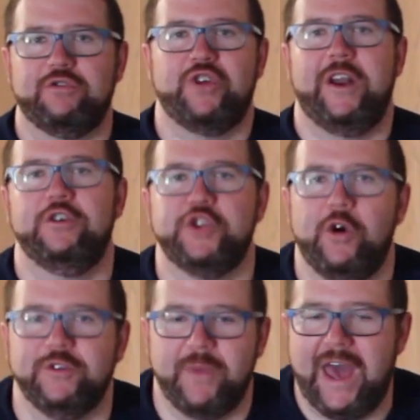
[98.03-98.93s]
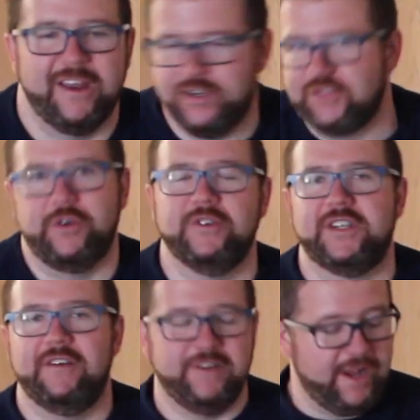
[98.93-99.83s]
Trader Joe's bag and you just throw
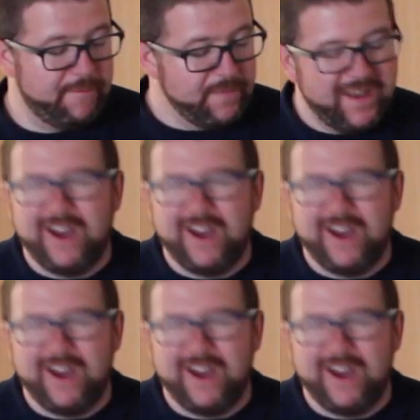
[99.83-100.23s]
stuff in it.